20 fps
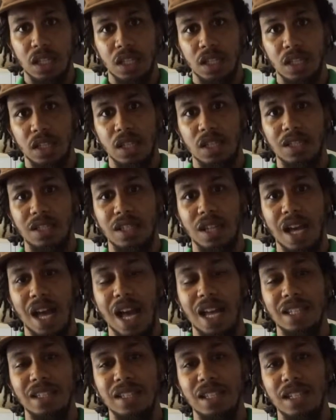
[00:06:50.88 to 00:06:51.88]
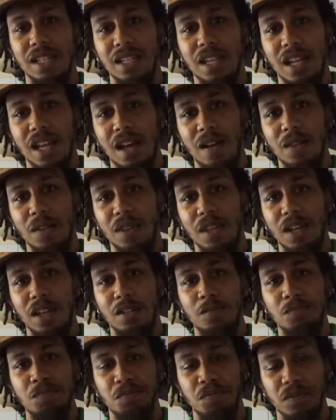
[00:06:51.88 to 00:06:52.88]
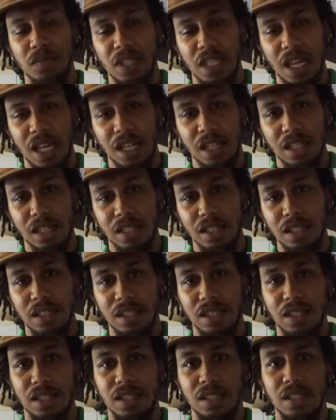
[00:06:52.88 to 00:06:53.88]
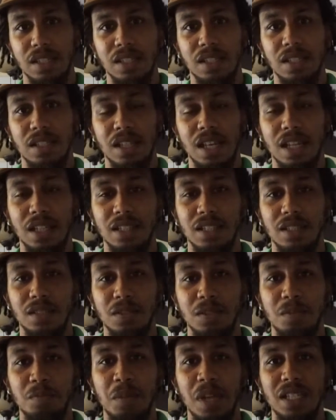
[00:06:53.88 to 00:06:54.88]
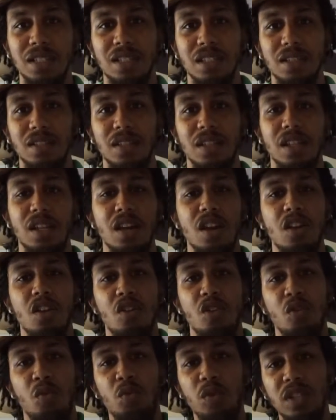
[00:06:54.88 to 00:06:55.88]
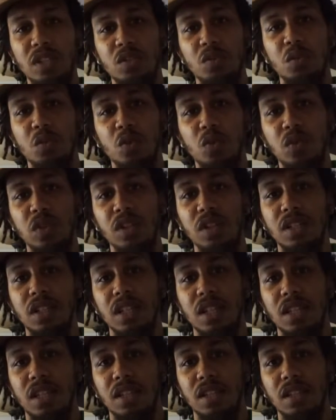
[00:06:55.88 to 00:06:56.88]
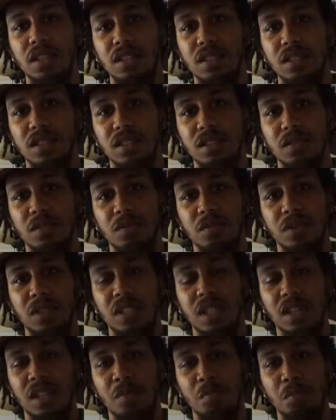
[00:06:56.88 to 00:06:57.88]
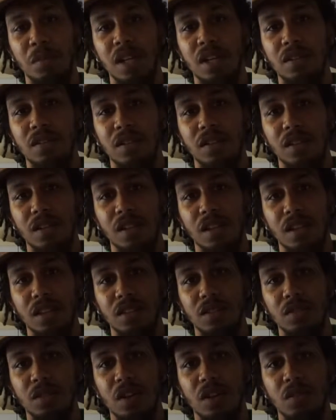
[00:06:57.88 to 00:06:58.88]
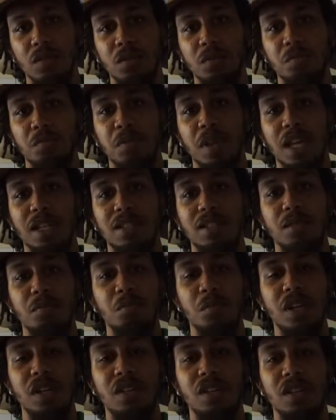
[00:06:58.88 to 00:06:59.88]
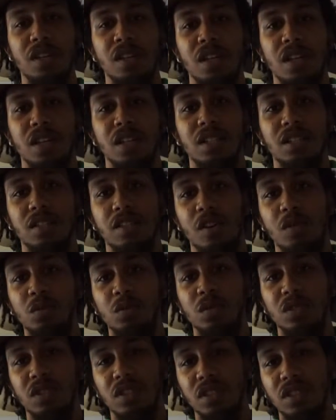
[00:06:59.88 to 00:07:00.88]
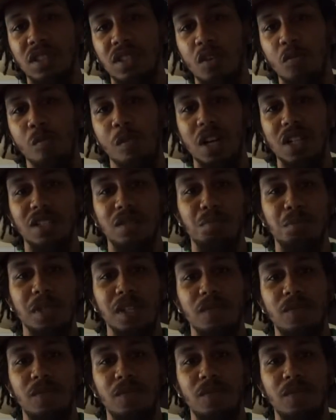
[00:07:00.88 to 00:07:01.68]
There's an idea out there that's basically, when you look into the mirror and you go past the mirror, don't so much be